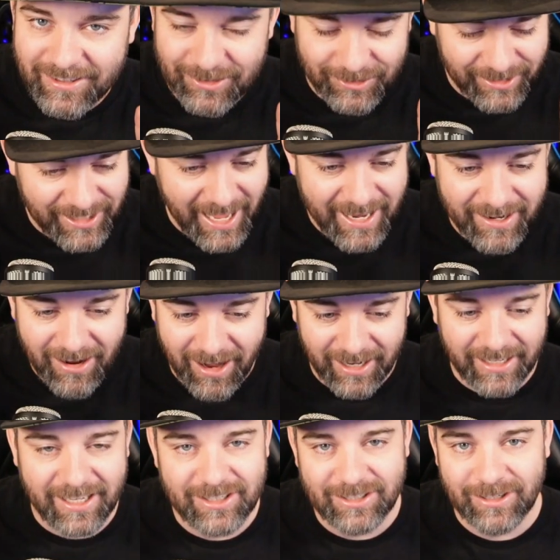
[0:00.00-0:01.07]
you cannot
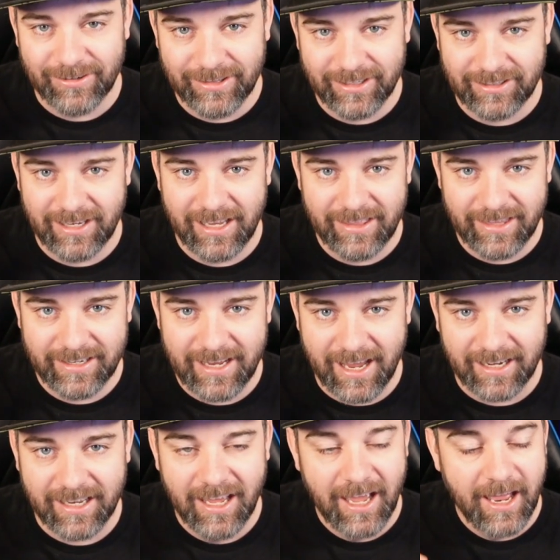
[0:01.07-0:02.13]
get to in the deck.